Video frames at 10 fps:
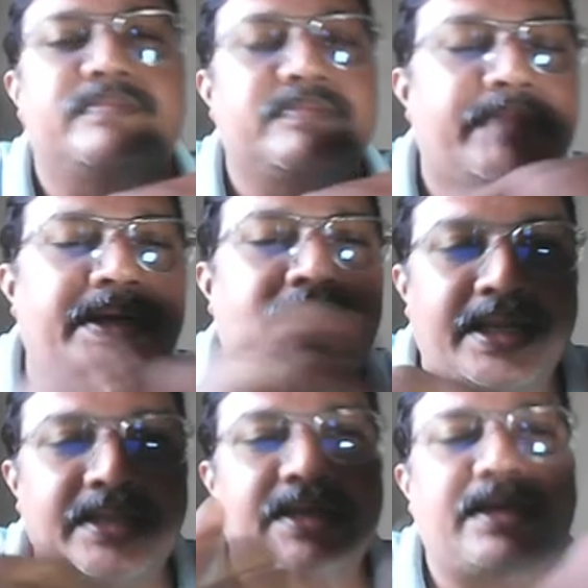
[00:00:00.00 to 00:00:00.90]
but
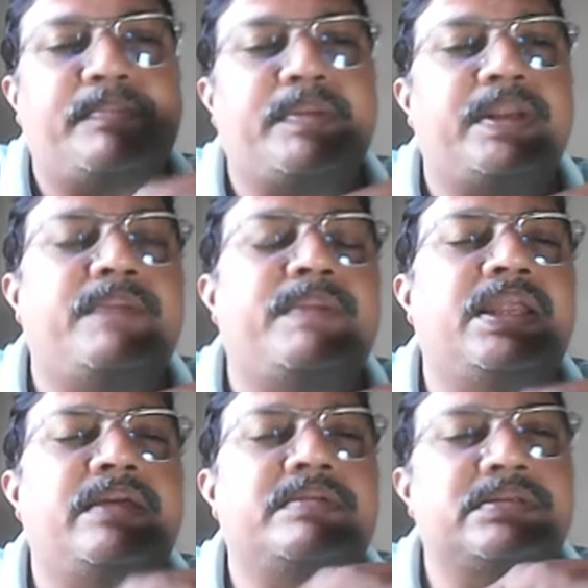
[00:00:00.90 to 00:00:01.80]
another company
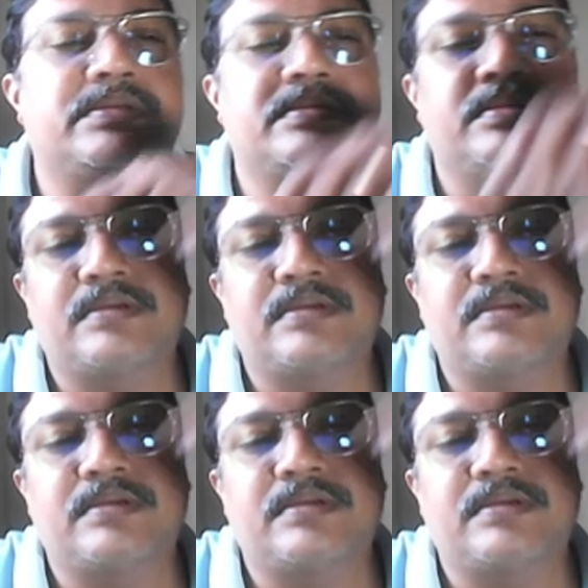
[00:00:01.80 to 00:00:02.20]
believes